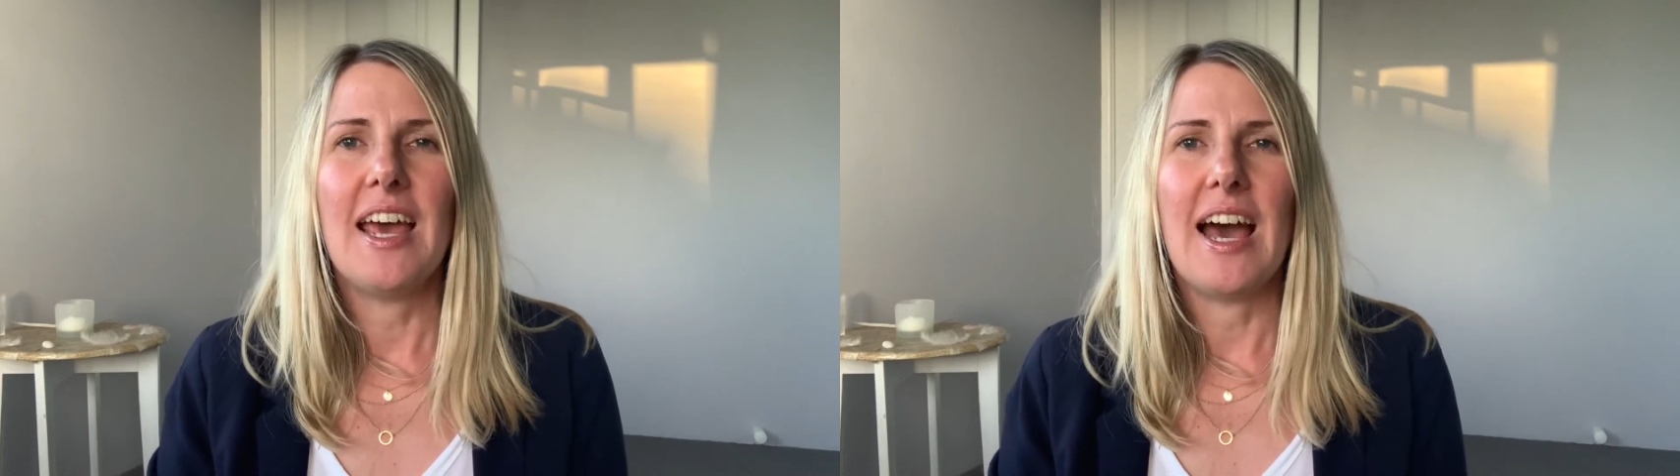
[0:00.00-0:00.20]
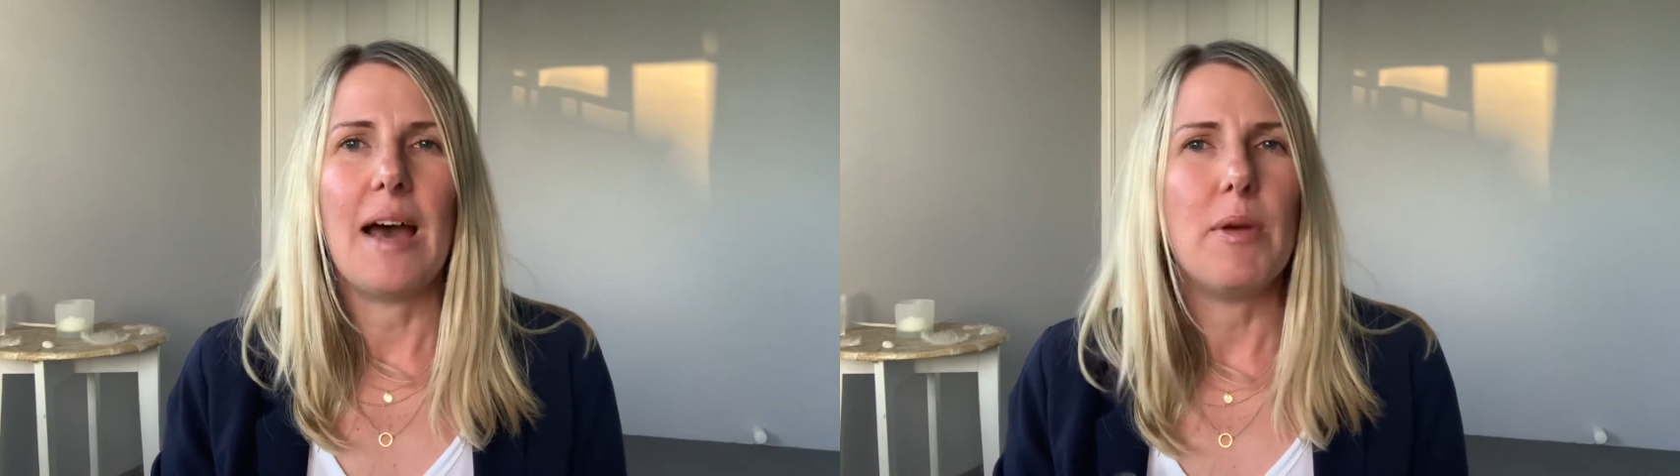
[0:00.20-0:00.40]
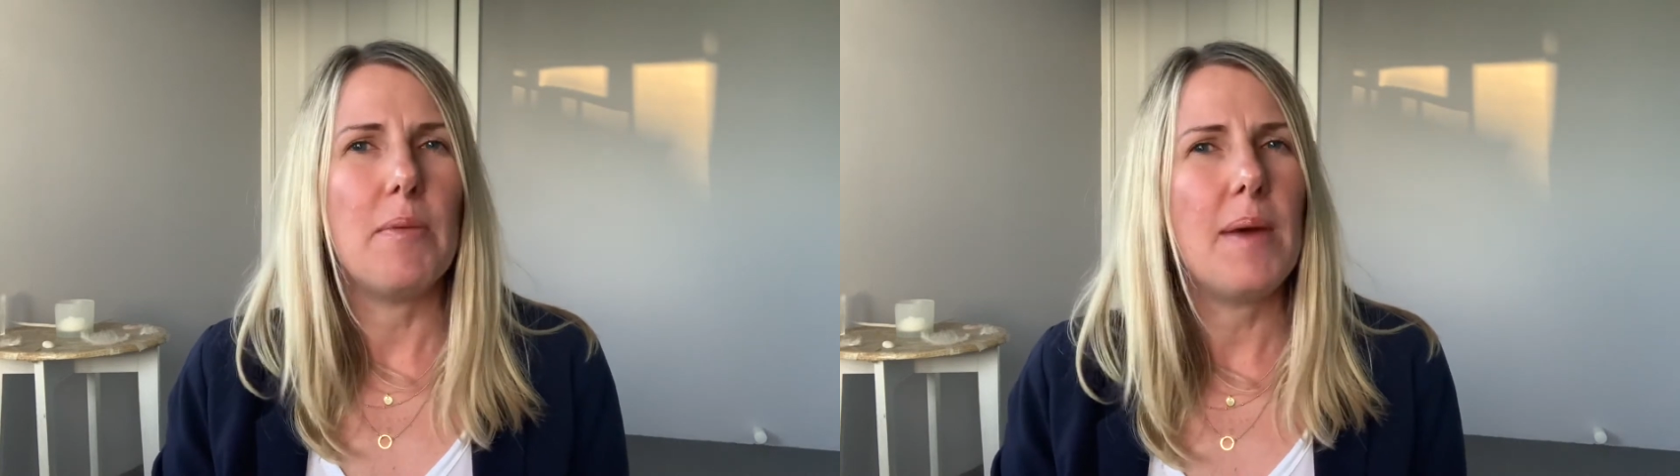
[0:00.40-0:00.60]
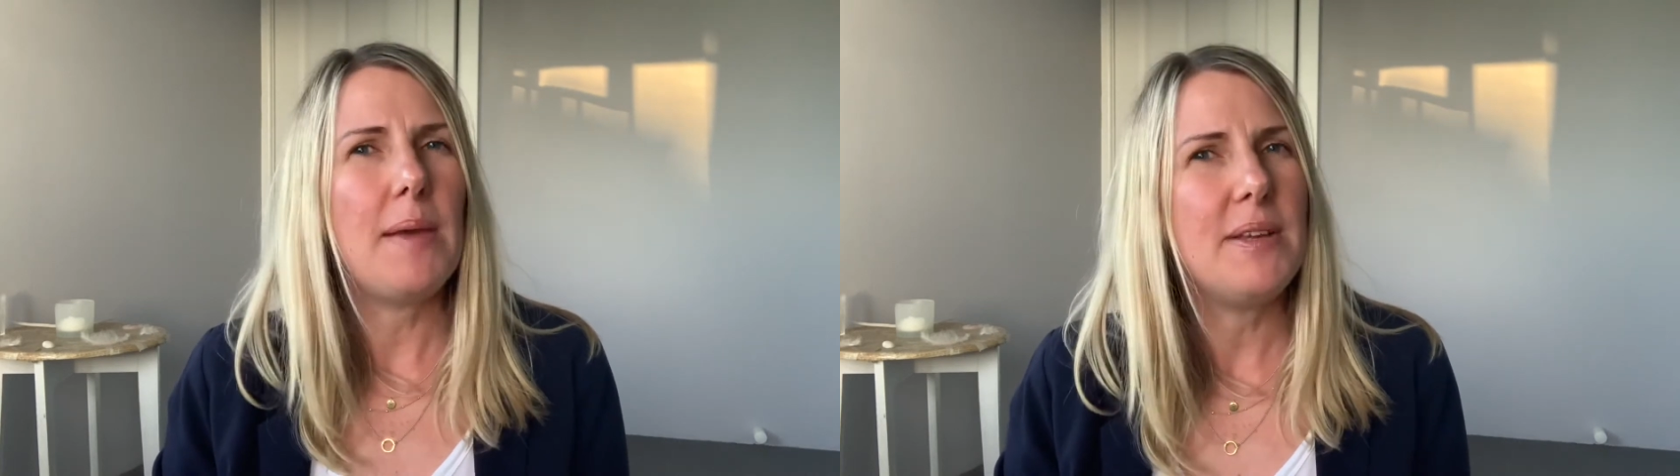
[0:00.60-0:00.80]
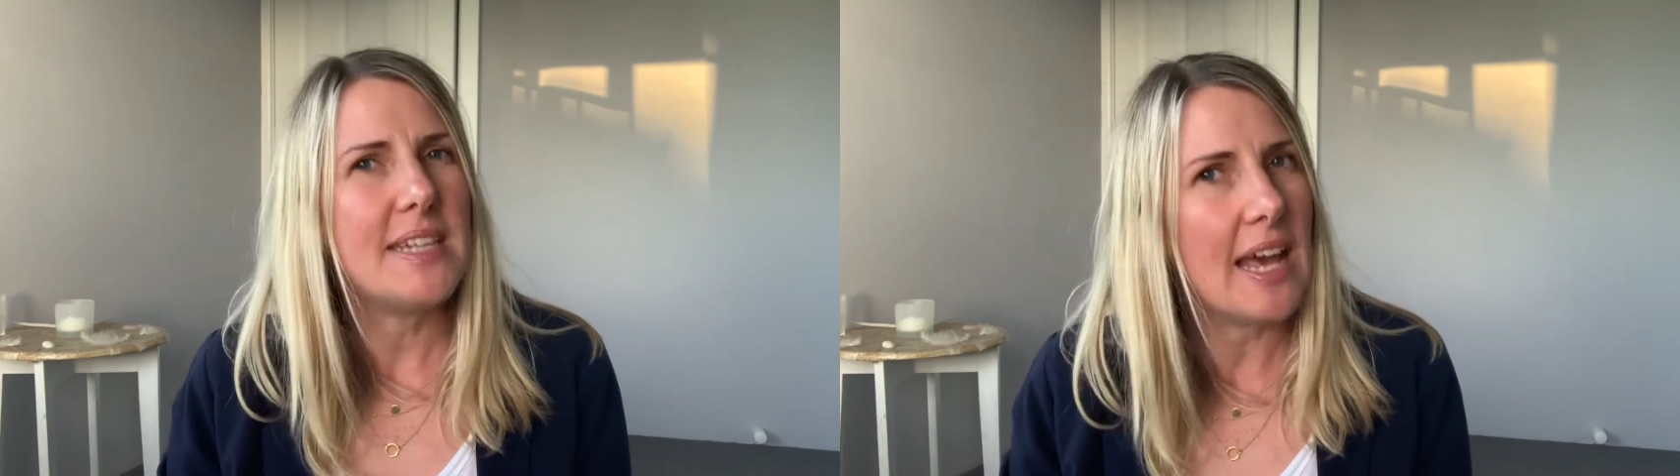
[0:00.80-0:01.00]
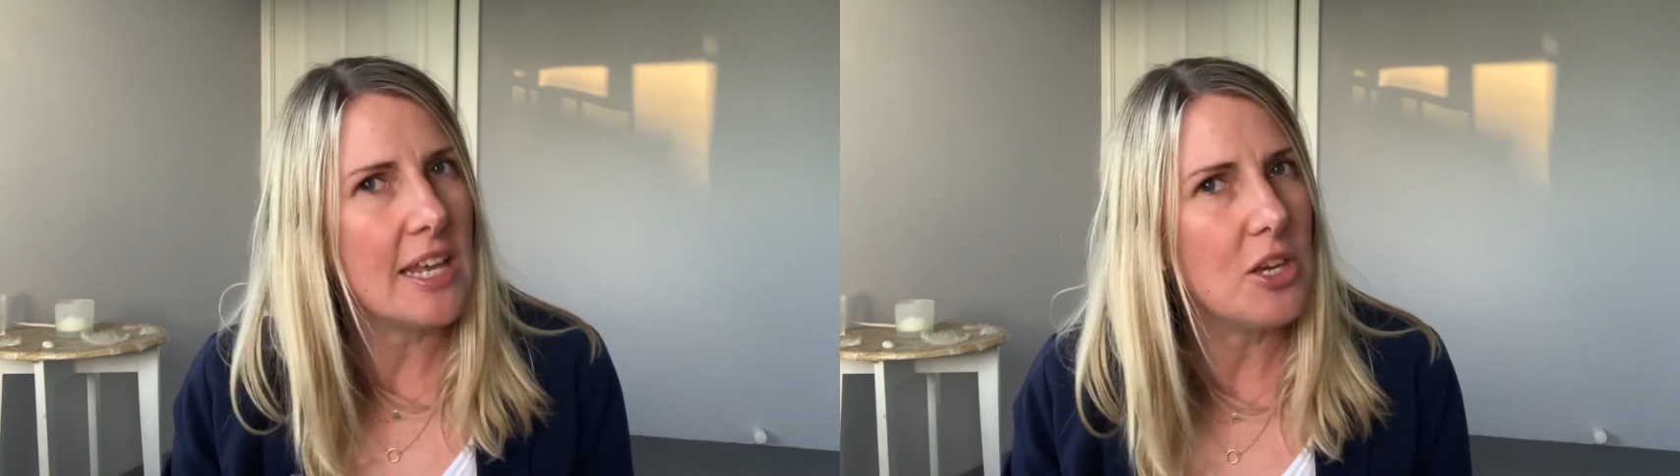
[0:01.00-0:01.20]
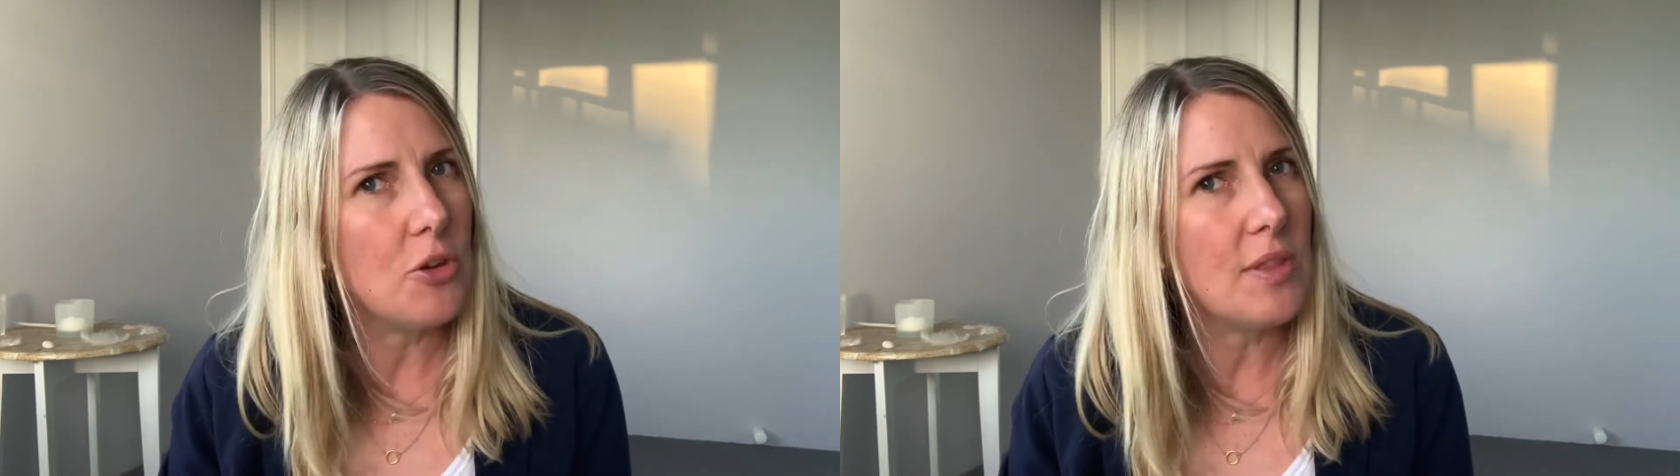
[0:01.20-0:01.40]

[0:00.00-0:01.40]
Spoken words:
It may be telling you